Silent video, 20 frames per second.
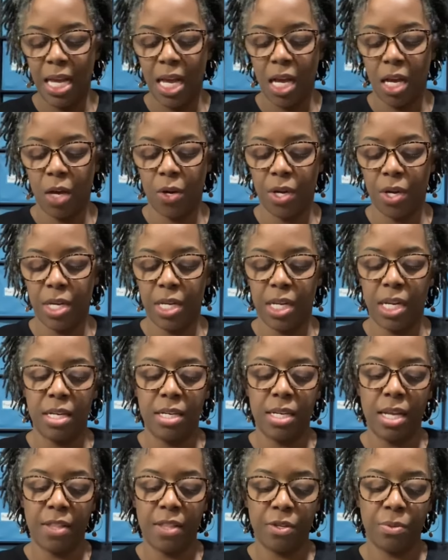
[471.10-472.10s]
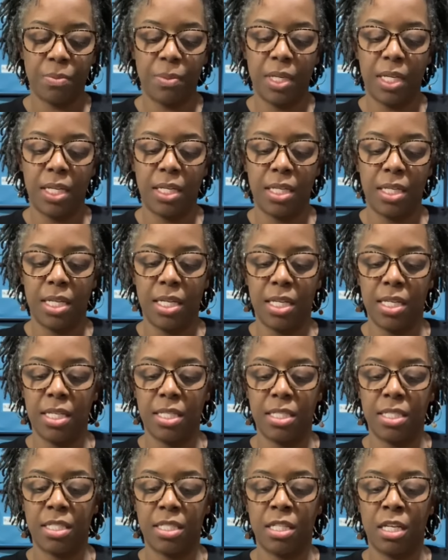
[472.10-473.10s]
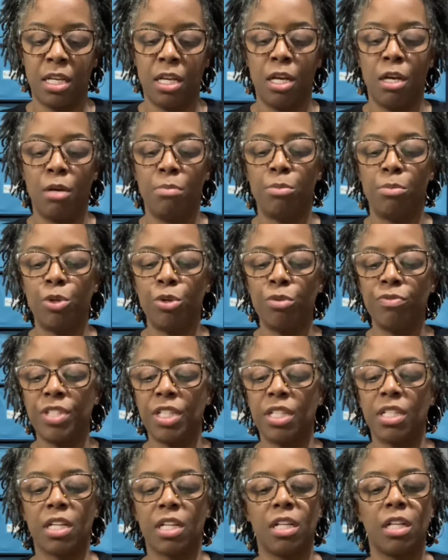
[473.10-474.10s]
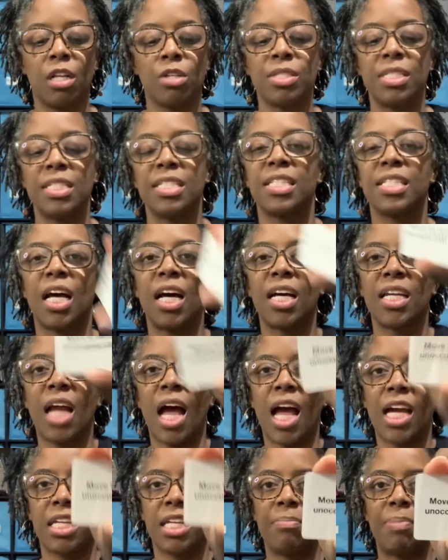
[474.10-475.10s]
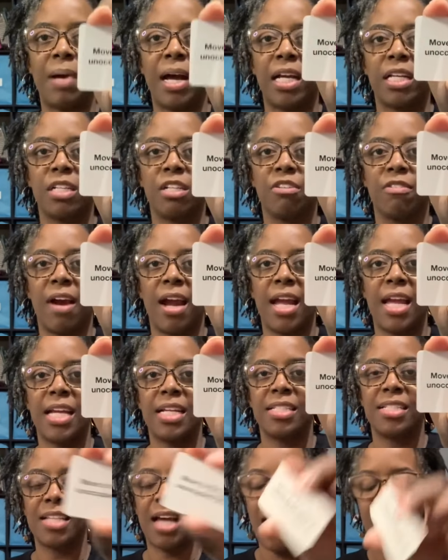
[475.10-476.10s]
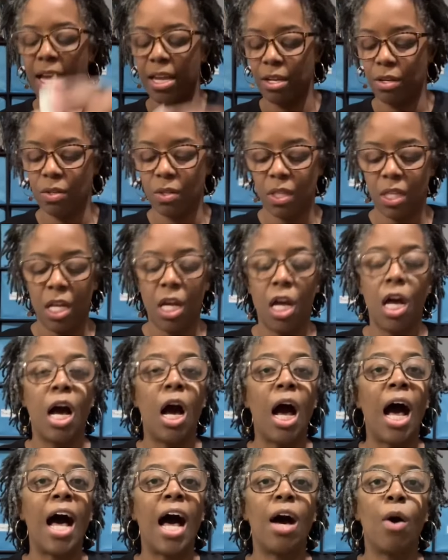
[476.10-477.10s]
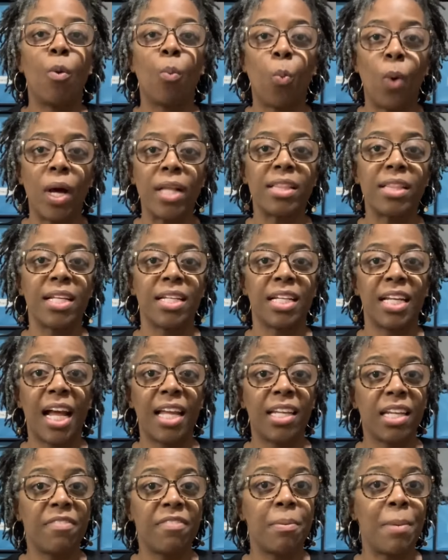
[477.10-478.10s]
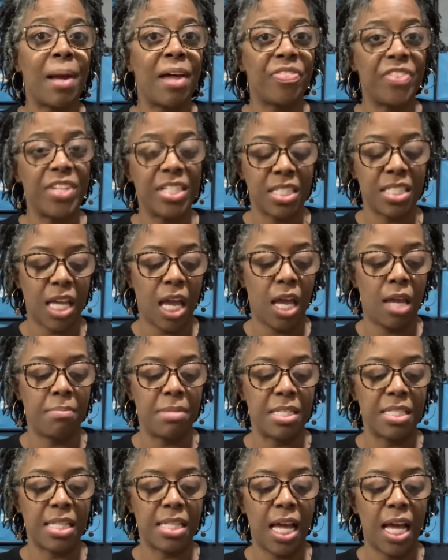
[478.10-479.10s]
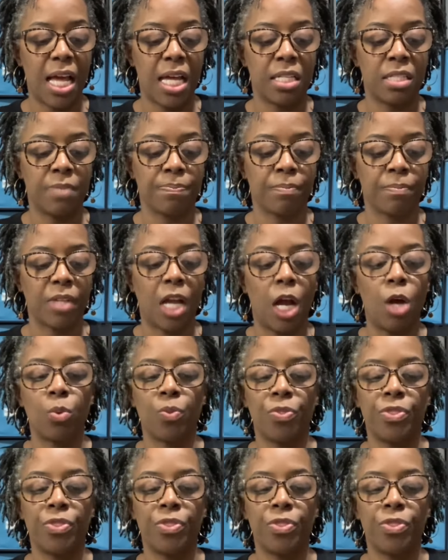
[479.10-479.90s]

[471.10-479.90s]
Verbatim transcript: and another one is move to the closest unoccupied gray tile. One thing that I love about this game is that Oh,